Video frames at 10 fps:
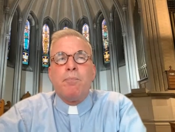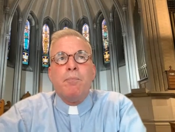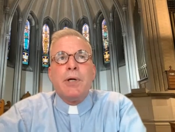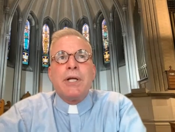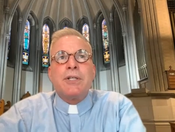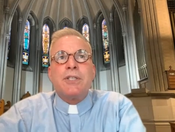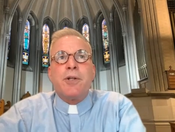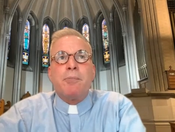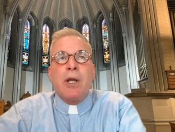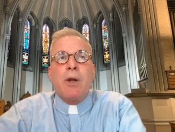But here's
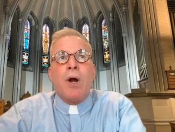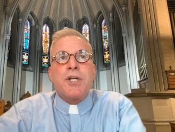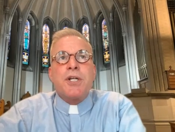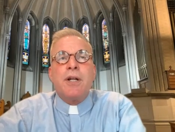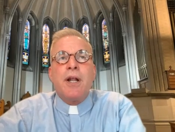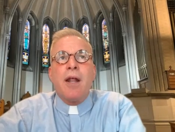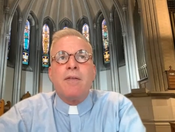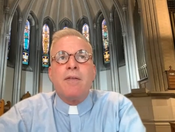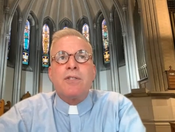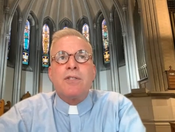another big question,
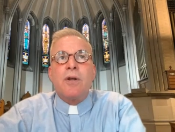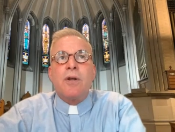and this is a